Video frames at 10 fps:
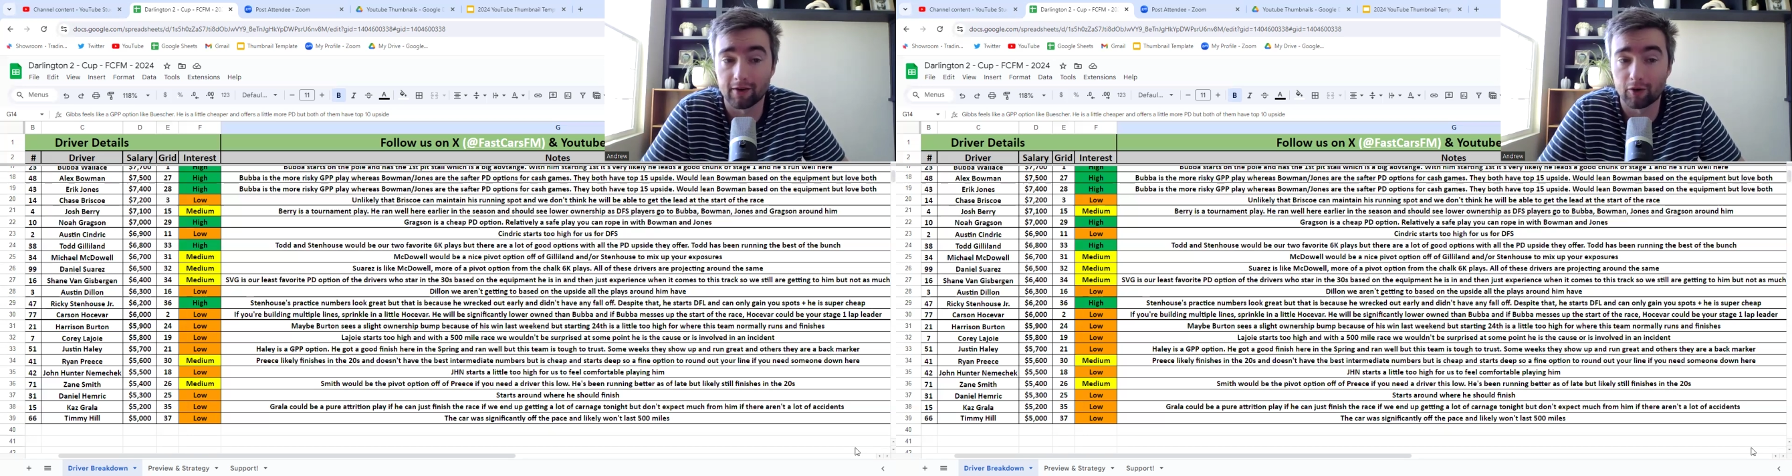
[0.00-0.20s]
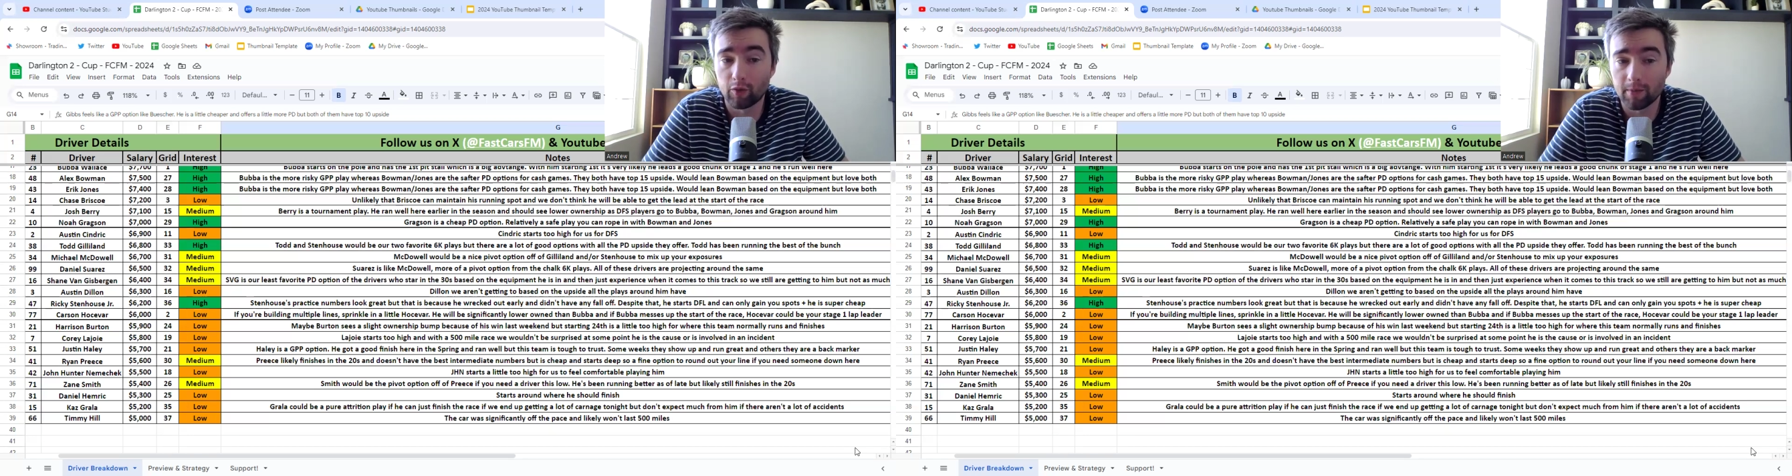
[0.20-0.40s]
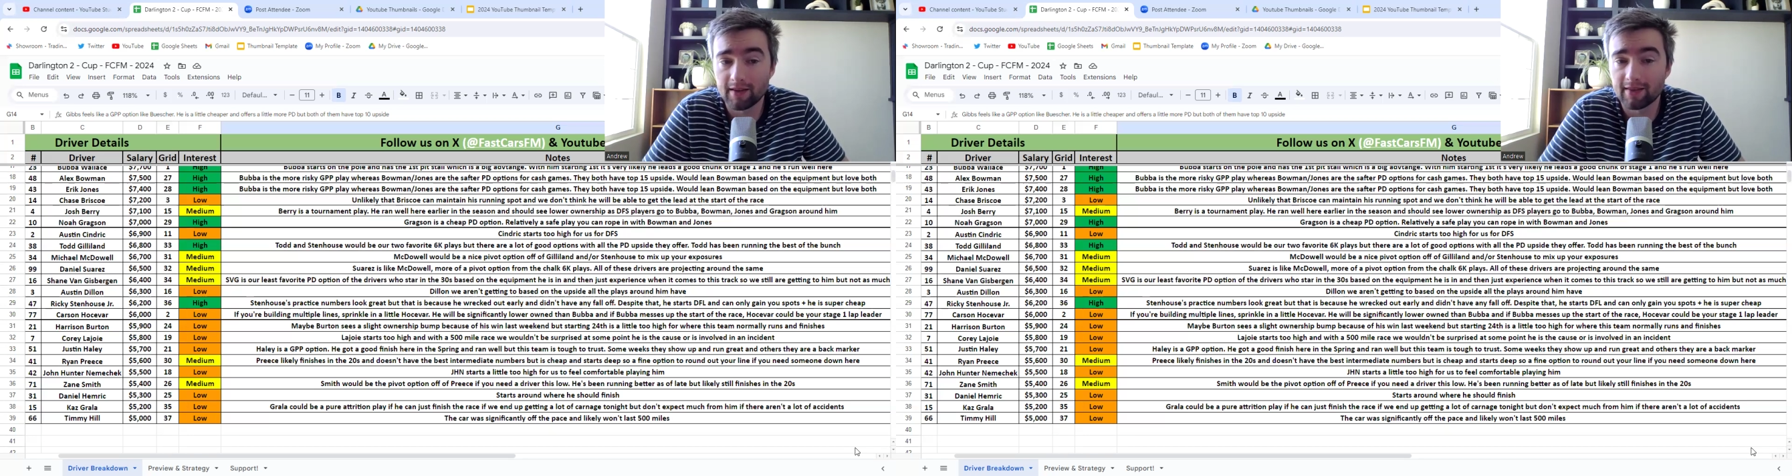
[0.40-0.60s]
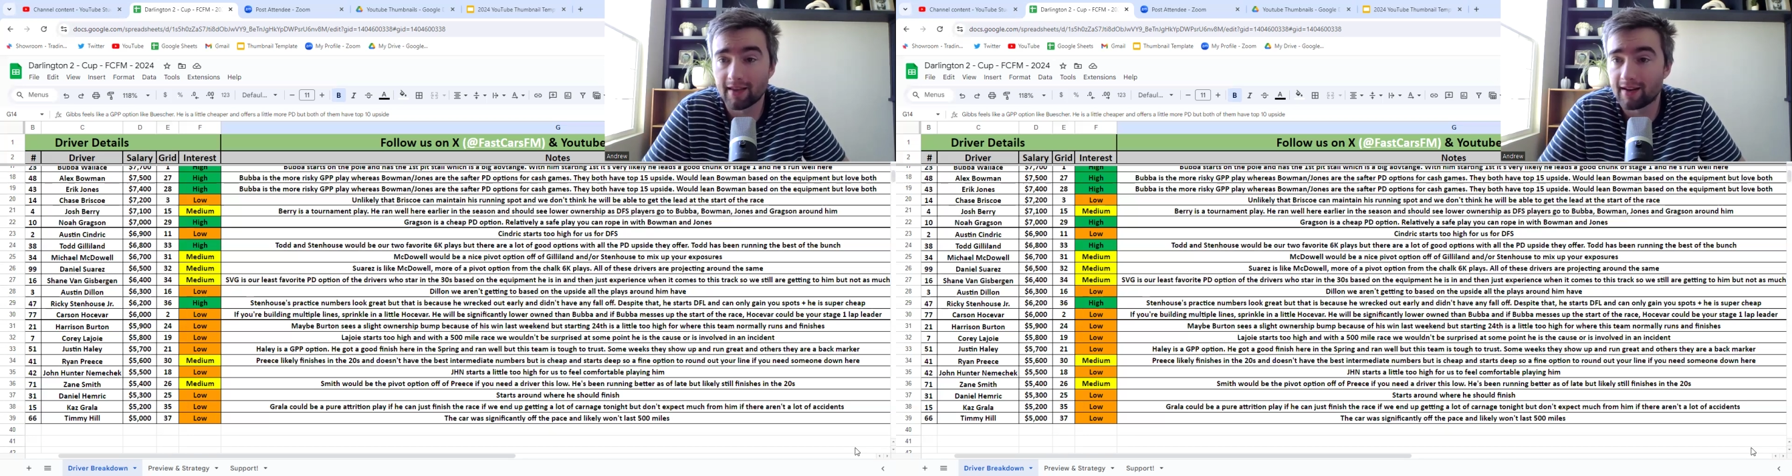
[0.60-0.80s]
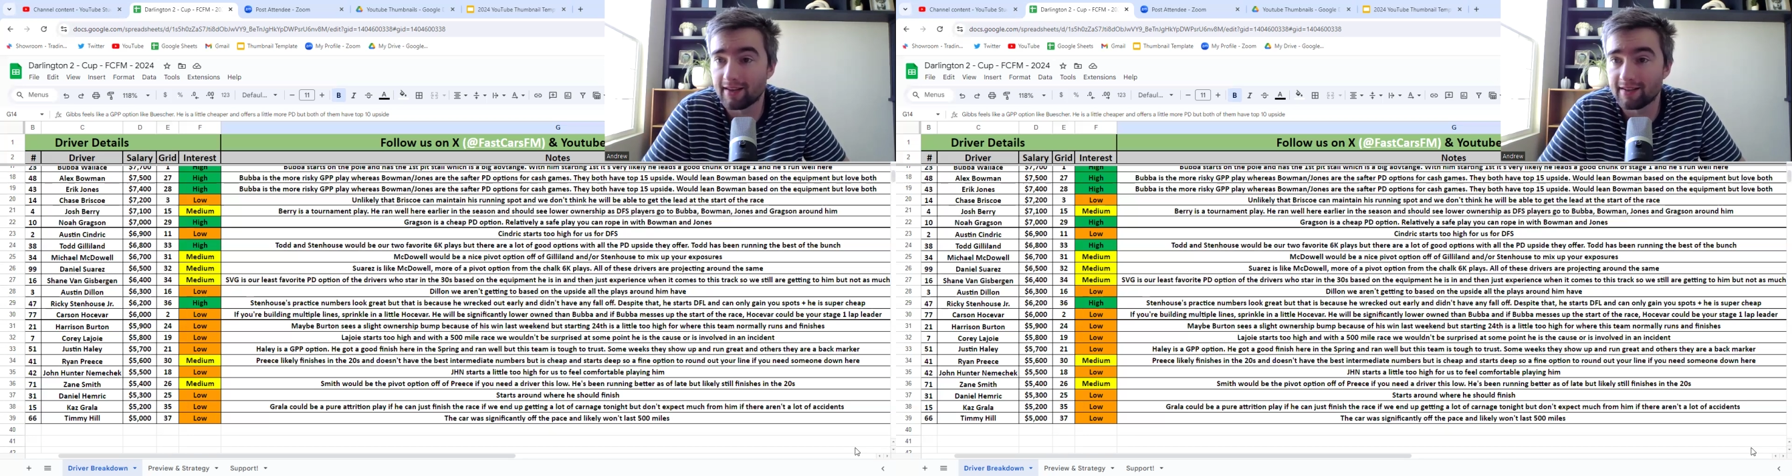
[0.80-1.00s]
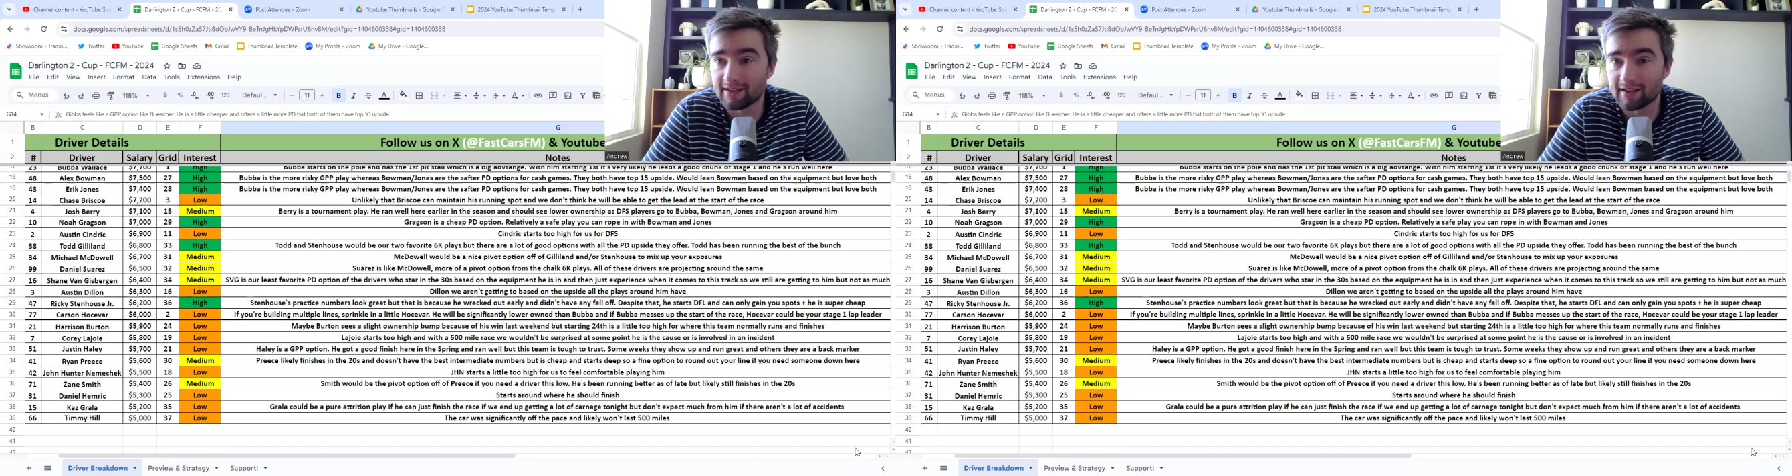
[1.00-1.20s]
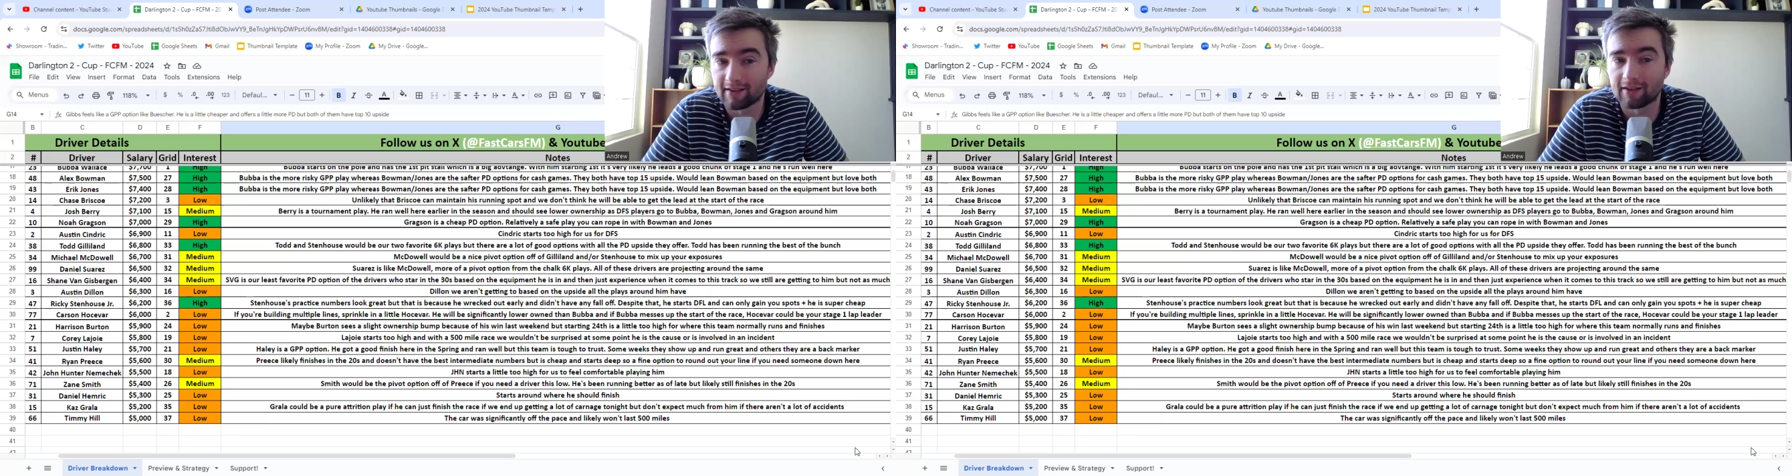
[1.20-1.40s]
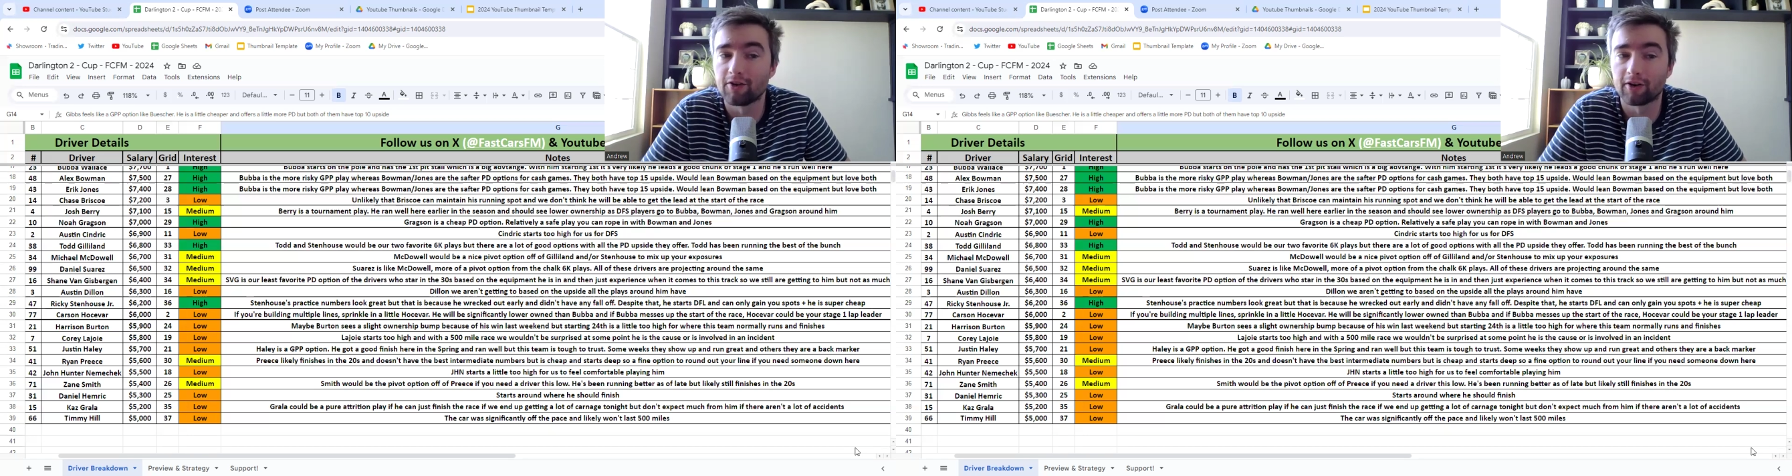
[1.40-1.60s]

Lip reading: equipment that he's in,